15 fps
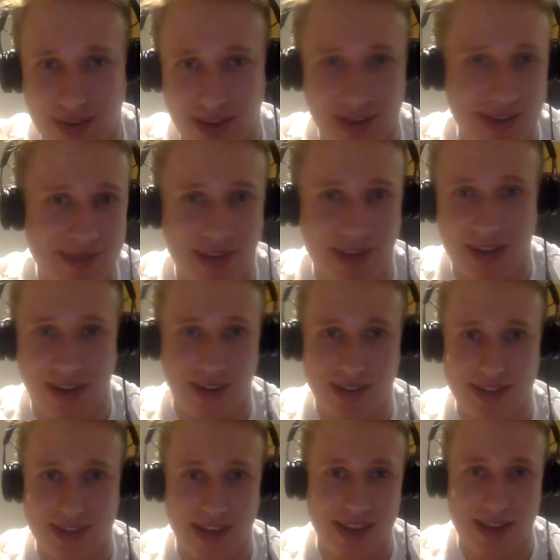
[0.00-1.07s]
like, I don't know,
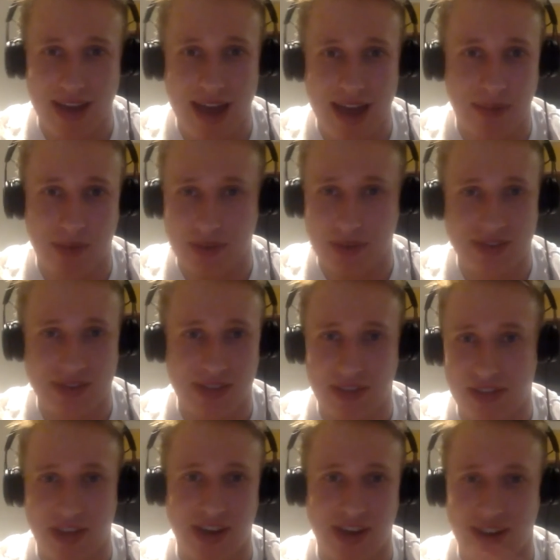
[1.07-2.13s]
say Edwards the
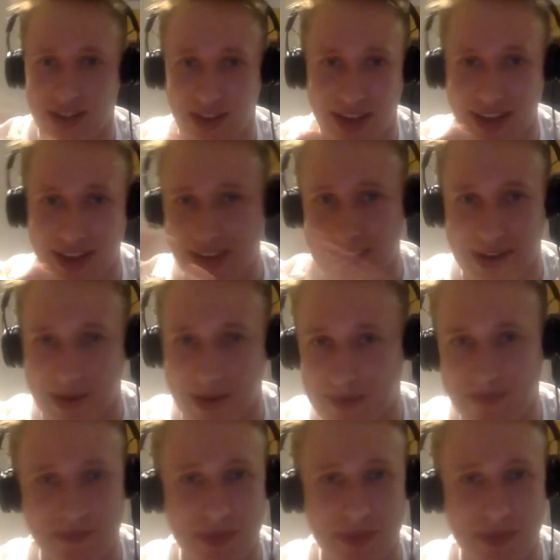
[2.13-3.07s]
third, like, you know,